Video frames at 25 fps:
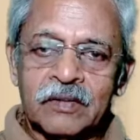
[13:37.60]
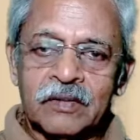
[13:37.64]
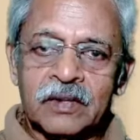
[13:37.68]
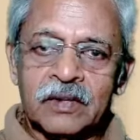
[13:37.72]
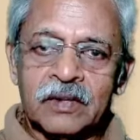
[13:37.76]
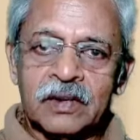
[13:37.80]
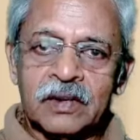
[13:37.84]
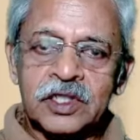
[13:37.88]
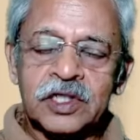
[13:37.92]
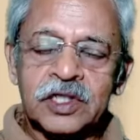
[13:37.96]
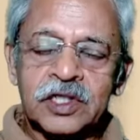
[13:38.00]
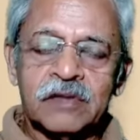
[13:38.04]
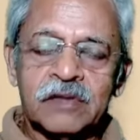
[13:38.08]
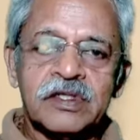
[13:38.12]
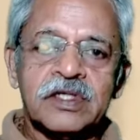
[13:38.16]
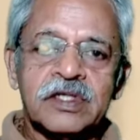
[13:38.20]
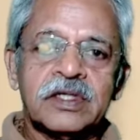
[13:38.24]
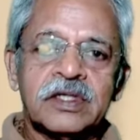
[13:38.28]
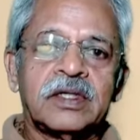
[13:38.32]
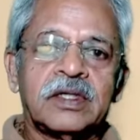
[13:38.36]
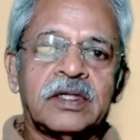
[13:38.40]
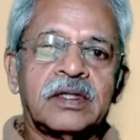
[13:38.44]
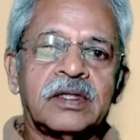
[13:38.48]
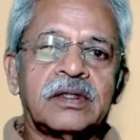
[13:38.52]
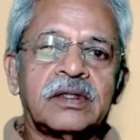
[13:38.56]
Shall we see
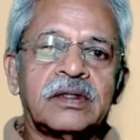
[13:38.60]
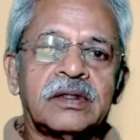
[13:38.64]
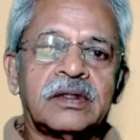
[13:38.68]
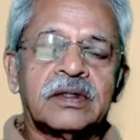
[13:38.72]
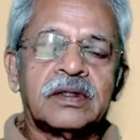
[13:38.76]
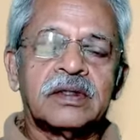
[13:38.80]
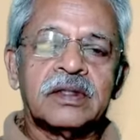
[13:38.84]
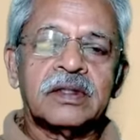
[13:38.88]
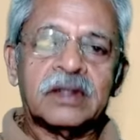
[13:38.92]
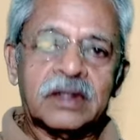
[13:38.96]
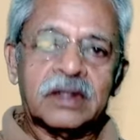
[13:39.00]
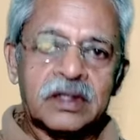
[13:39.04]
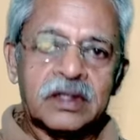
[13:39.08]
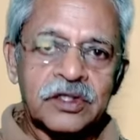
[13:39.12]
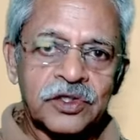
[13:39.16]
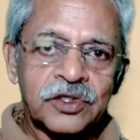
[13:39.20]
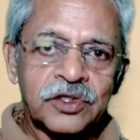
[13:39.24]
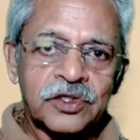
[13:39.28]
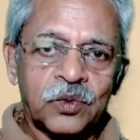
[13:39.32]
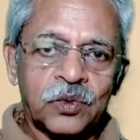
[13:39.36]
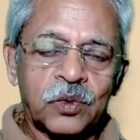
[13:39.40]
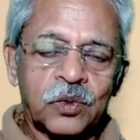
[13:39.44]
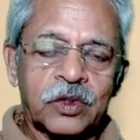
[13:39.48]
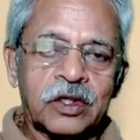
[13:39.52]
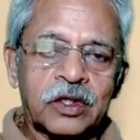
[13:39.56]
in the next
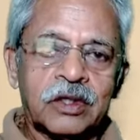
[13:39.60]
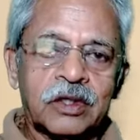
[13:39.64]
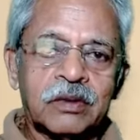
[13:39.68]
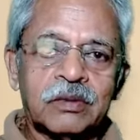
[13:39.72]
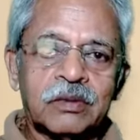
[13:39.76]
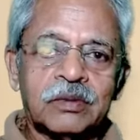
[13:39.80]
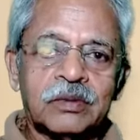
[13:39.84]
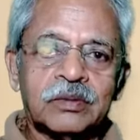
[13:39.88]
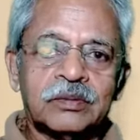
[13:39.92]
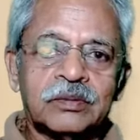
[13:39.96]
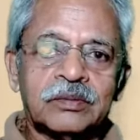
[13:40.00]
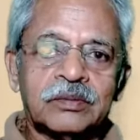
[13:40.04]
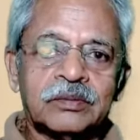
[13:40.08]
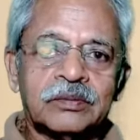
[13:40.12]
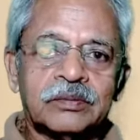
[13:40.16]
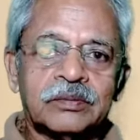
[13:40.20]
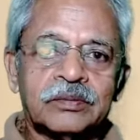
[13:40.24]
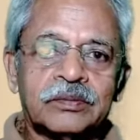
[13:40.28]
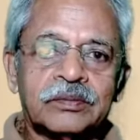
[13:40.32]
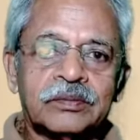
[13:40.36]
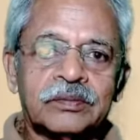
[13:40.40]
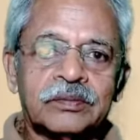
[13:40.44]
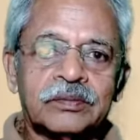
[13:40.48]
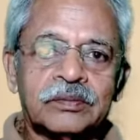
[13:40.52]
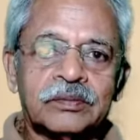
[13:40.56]
video?
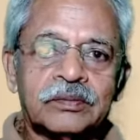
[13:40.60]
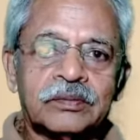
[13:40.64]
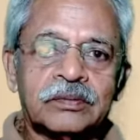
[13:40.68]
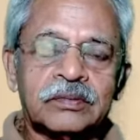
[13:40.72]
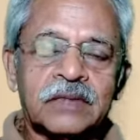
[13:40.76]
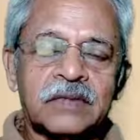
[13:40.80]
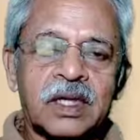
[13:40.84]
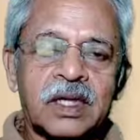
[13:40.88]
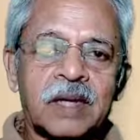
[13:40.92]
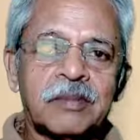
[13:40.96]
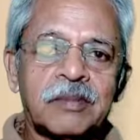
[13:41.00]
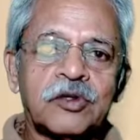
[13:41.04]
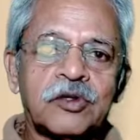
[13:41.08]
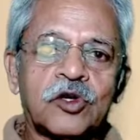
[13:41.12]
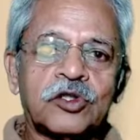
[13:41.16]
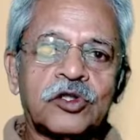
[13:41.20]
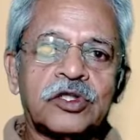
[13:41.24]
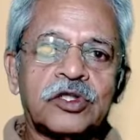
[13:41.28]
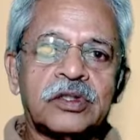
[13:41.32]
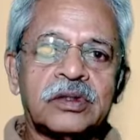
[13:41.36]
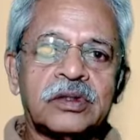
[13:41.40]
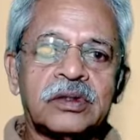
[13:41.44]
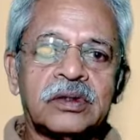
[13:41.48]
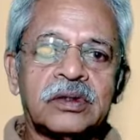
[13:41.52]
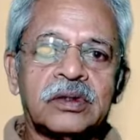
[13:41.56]
I'm Dr.
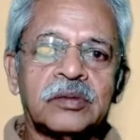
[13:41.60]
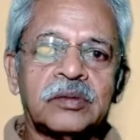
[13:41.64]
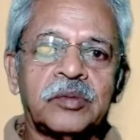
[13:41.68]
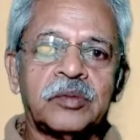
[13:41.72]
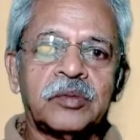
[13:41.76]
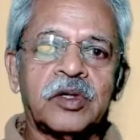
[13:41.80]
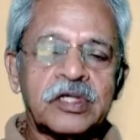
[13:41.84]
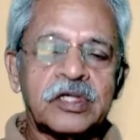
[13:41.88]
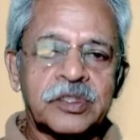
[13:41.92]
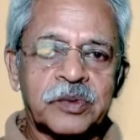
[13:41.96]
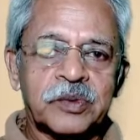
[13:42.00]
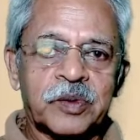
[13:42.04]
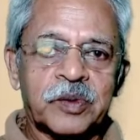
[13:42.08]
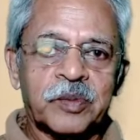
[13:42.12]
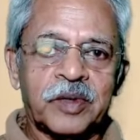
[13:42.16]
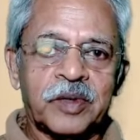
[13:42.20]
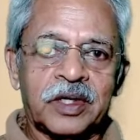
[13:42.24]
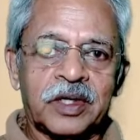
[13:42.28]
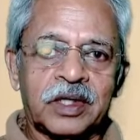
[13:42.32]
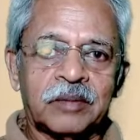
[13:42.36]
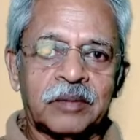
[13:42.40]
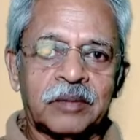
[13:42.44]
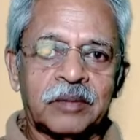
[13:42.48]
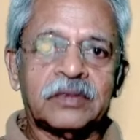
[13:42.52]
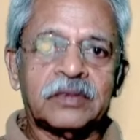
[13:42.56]
BALA'S.
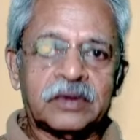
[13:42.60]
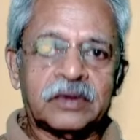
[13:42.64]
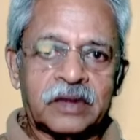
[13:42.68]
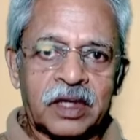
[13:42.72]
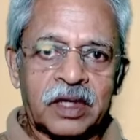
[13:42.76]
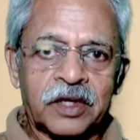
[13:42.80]
Thank